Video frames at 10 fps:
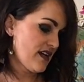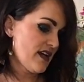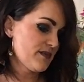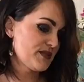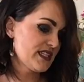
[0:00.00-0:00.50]

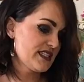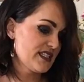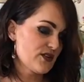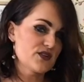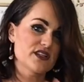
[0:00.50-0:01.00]
upside
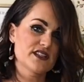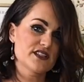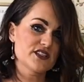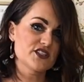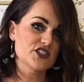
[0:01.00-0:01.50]
down
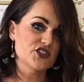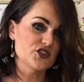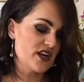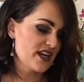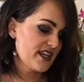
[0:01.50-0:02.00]
to
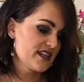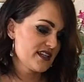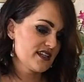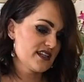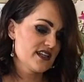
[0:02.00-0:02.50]
dry,
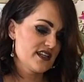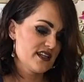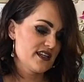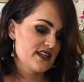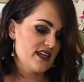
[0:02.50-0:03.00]

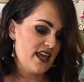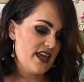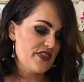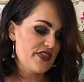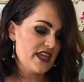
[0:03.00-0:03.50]

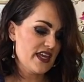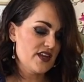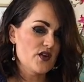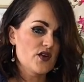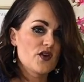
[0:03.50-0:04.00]
and
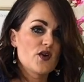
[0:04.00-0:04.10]
then